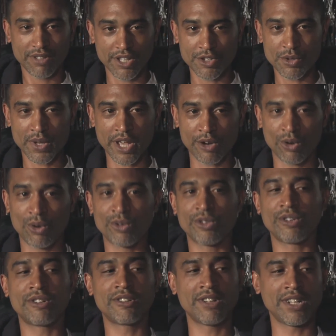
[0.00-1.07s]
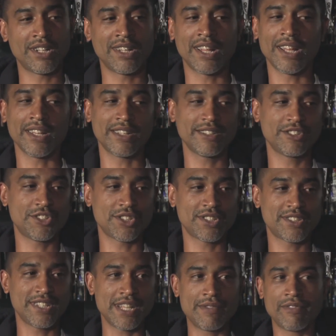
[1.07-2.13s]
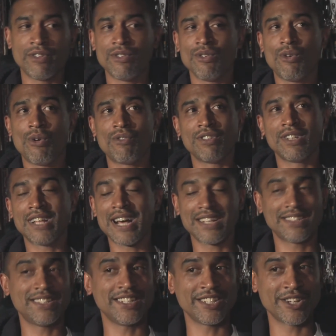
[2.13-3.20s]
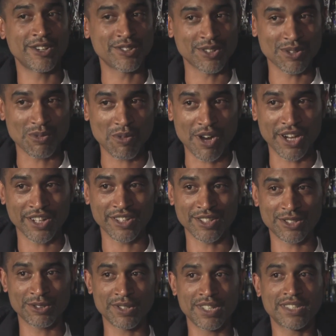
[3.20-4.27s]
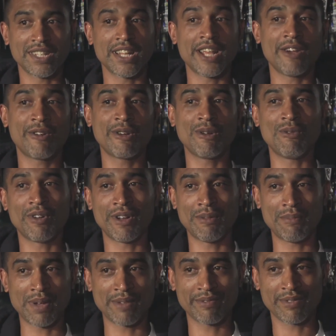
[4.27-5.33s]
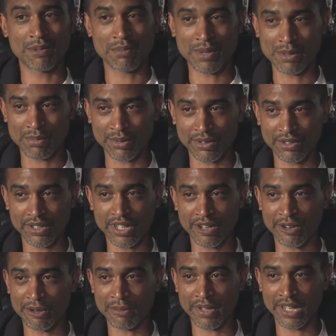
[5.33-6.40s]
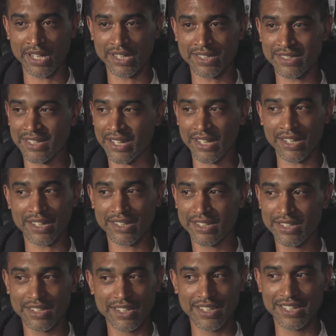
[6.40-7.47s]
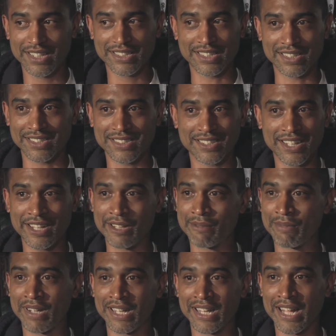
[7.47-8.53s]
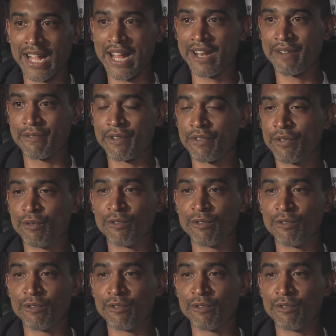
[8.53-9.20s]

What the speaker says: you get older and like, just even over the last 10 years, just walking the streets and hearing what it meant for people, you know what I mean? It's like, it's insane, man. Like, I never even